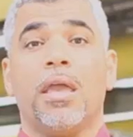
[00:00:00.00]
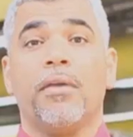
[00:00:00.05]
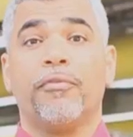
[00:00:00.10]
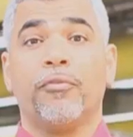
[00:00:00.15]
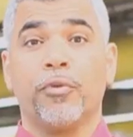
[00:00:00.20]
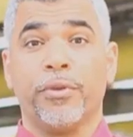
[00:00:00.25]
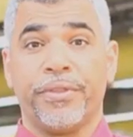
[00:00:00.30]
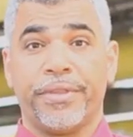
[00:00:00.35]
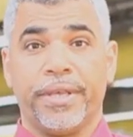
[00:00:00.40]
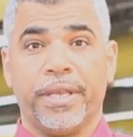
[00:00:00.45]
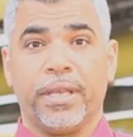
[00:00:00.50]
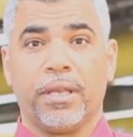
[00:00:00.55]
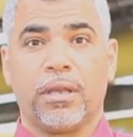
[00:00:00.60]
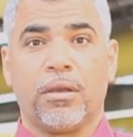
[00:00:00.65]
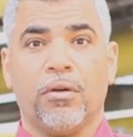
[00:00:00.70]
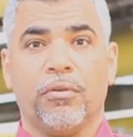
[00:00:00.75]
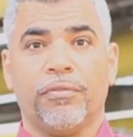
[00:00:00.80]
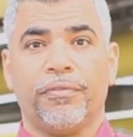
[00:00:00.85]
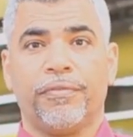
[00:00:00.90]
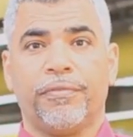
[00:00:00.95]
If we think
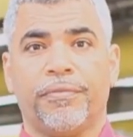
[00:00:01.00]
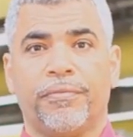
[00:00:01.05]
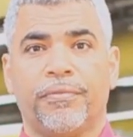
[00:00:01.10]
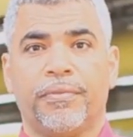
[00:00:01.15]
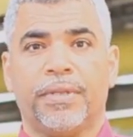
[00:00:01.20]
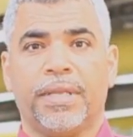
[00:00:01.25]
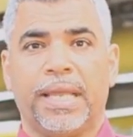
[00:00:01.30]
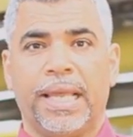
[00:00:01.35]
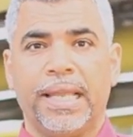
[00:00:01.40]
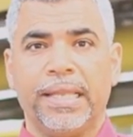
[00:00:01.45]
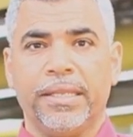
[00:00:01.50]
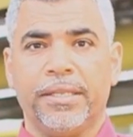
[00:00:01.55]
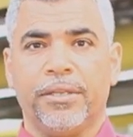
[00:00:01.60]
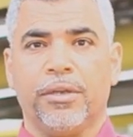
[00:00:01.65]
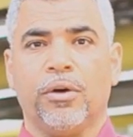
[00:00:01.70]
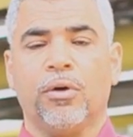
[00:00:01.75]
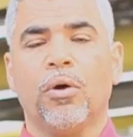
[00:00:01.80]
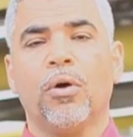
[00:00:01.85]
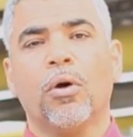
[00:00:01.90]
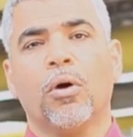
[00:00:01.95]
of the
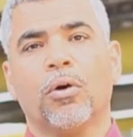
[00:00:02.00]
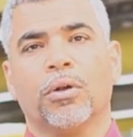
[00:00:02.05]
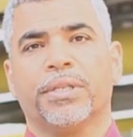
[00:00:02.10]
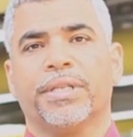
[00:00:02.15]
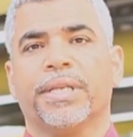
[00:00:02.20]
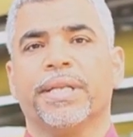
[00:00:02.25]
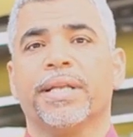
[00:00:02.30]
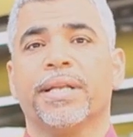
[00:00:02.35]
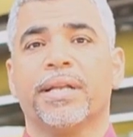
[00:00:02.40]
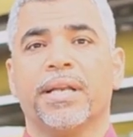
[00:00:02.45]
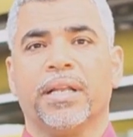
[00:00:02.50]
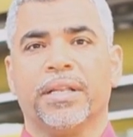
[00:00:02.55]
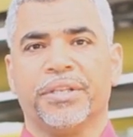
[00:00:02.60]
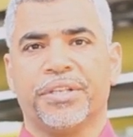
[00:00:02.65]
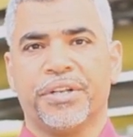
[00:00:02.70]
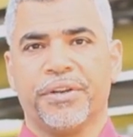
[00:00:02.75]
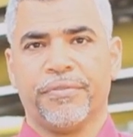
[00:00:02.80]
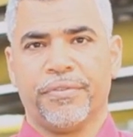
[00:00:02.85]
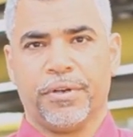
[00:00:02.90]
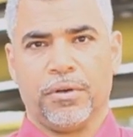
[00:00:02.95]
LDO or the learning
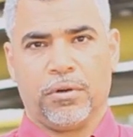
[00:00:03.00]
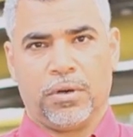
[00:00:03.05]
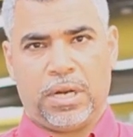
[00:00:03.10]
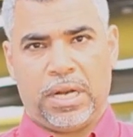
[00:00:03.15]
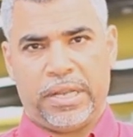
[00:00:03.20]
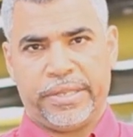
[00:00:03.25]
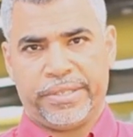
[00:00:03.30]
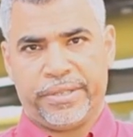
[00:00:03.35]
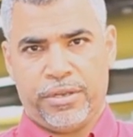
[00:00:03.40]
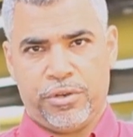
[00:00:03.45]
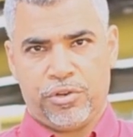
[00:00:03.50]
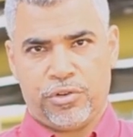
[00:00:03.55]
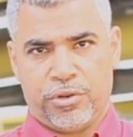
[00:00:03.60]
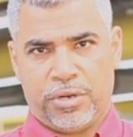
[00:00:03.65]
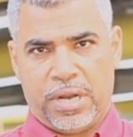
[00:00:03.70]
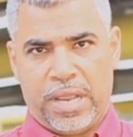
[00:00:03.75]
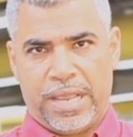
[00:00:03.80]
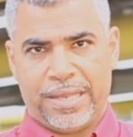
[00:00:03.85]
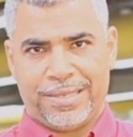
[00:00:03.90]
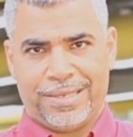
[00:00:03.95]
driven
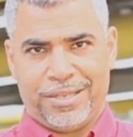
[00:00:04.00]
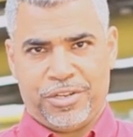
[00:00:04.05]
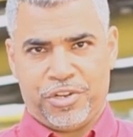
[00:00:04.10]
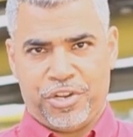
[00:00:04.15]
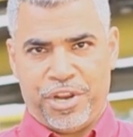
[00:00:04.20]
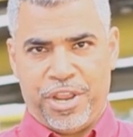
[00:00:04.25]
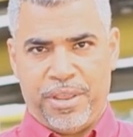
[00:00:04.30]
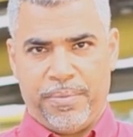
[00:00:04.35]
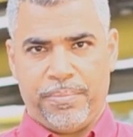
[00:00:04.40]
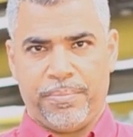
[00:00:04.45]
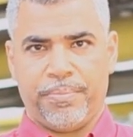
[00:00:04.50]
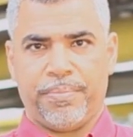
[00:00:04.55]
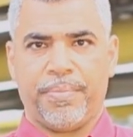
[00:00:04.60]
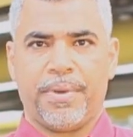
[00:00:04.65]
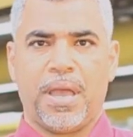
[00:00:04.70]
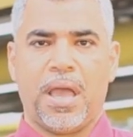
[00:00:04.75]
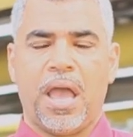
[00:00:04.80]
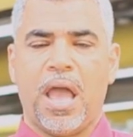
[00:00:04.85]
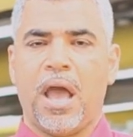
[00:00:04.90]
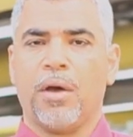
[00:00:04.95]
organization as a shape,
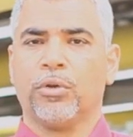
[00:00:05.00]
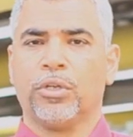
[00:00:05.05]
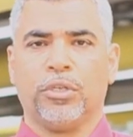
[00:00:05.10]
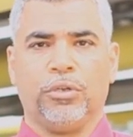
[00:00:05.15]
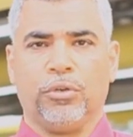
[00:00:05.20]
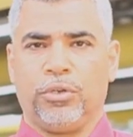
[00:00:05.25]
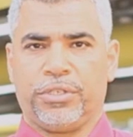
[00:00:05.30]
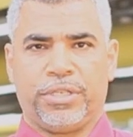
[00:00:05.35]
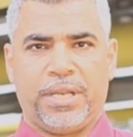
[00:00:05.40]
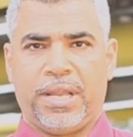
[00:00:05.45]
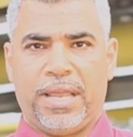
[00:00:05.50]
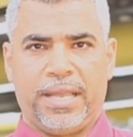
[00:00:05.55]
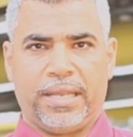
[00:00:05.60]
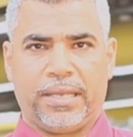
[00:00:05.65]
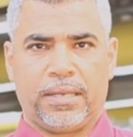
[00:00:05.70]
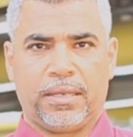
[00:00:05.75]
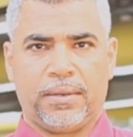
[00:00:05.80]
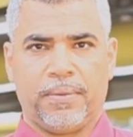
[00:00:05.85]
how it looks like,